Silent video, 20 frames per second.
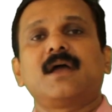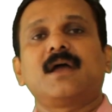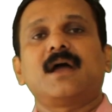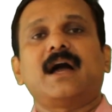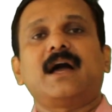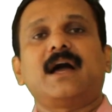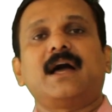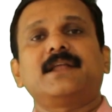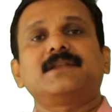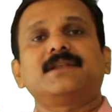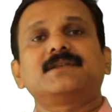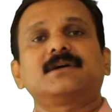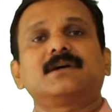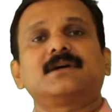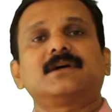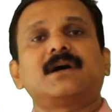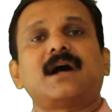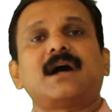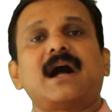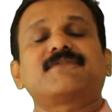and
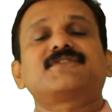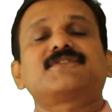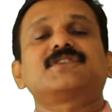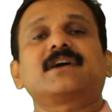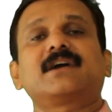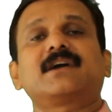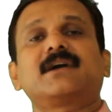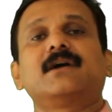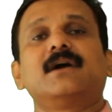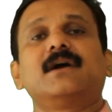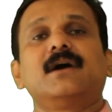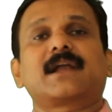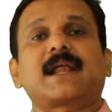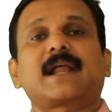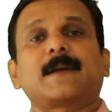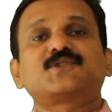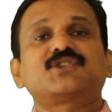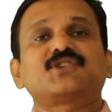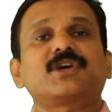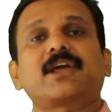after
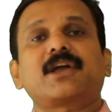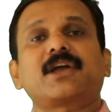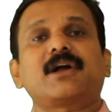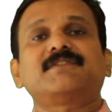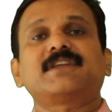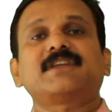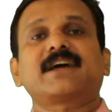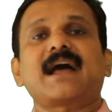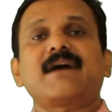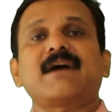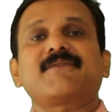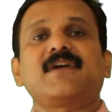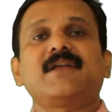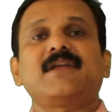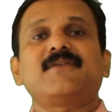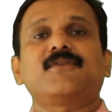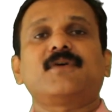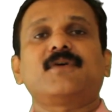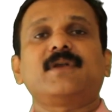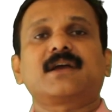rupturing of the
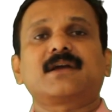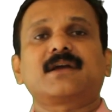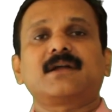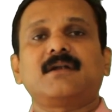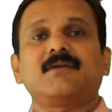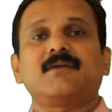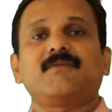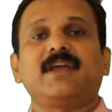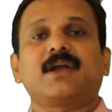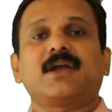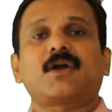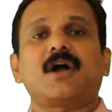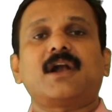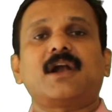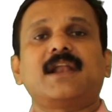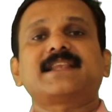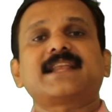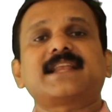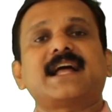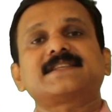Graafian follicle, we call
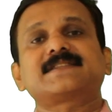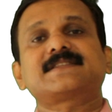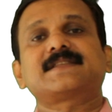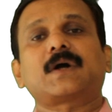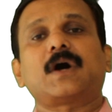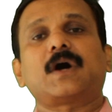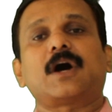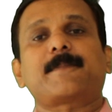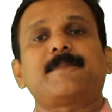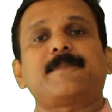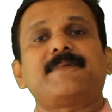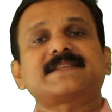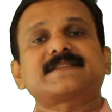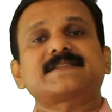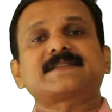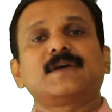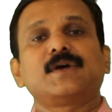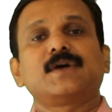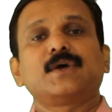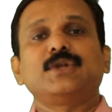it as the
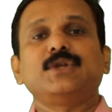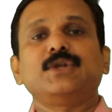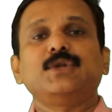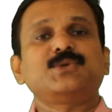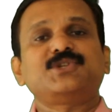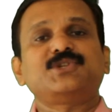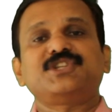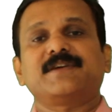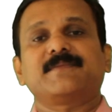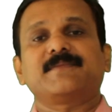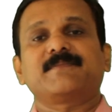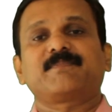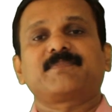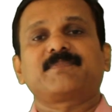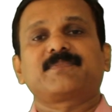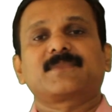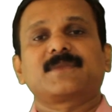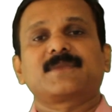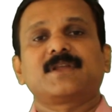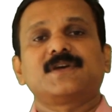corpus luteum.
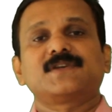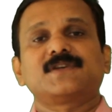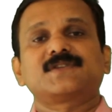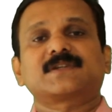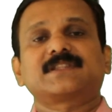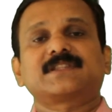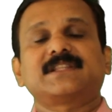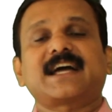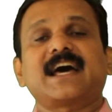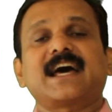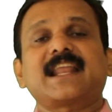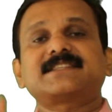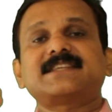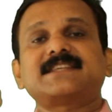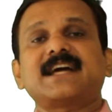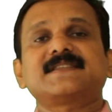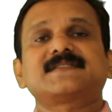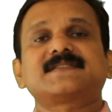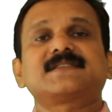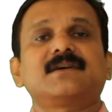So the correct
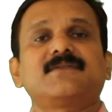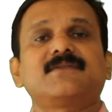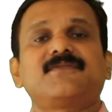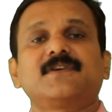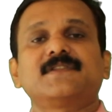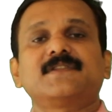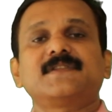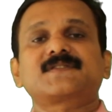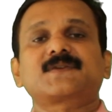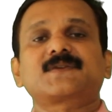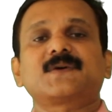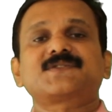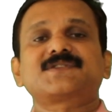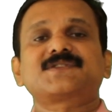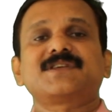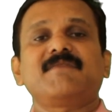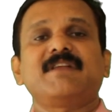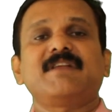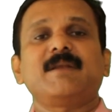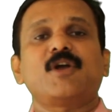answer for this
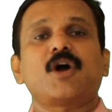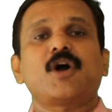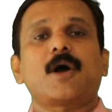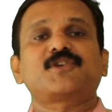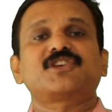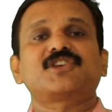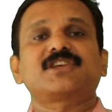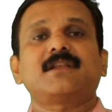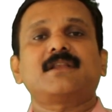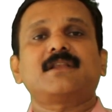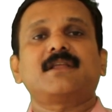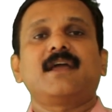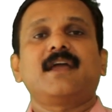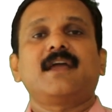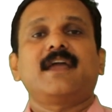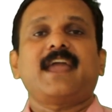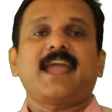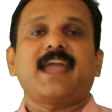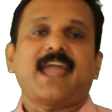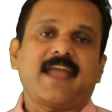question will be option
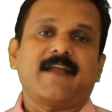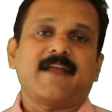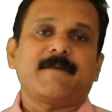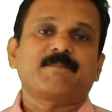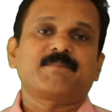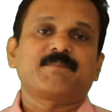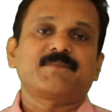A.